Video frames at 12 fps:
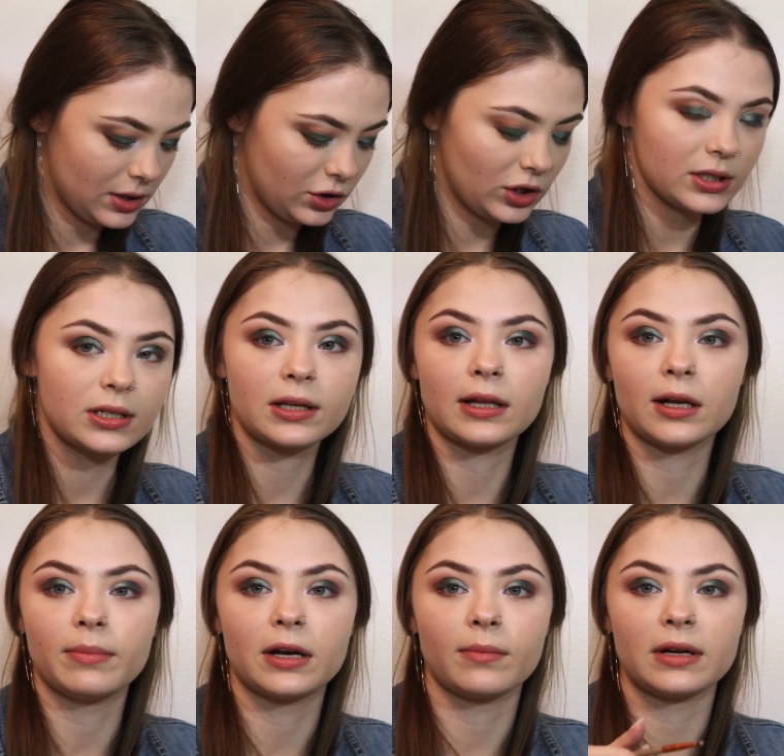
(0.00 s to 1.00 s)
just a little
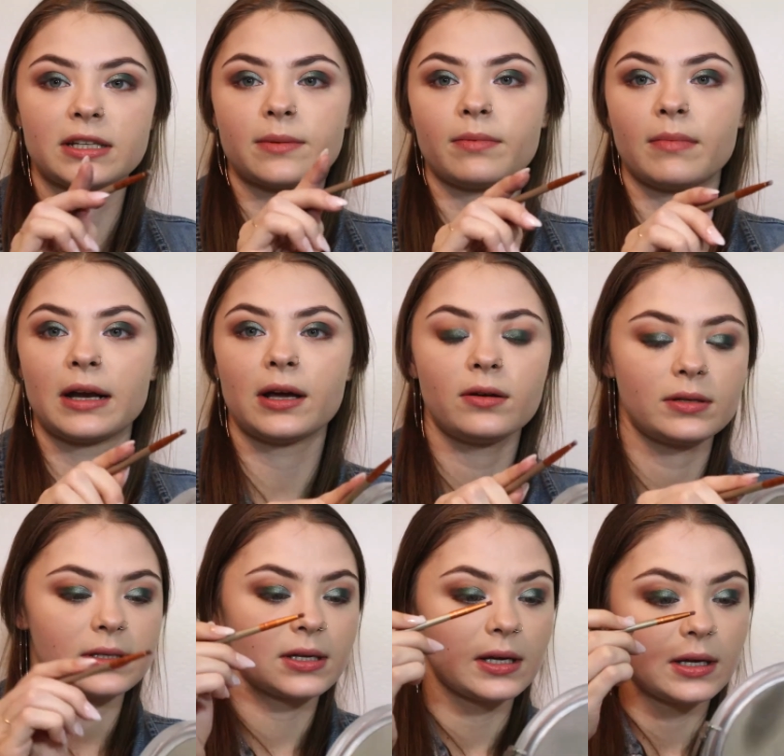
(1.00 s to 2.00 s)
bit on my tip of my
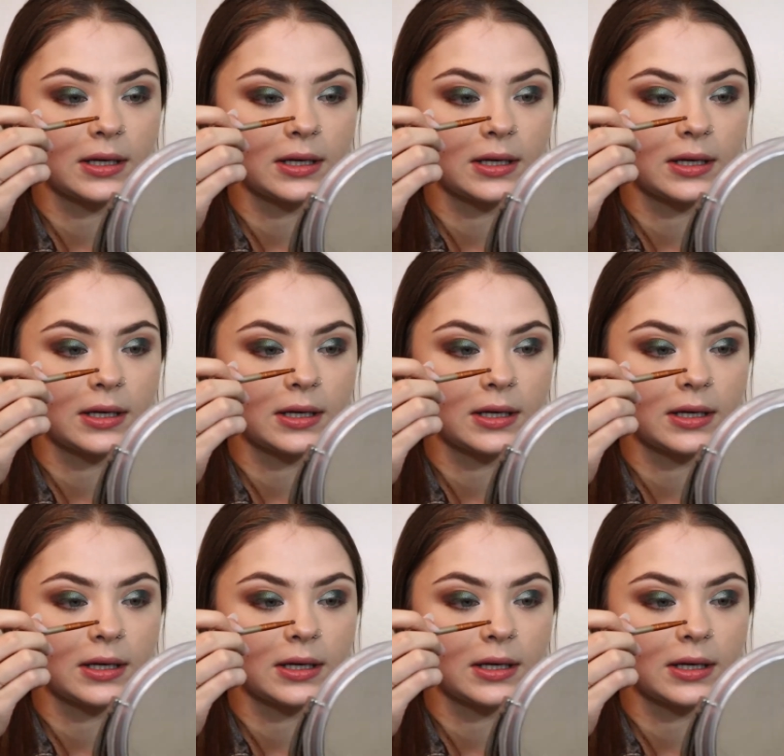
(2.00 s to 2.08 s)
nose,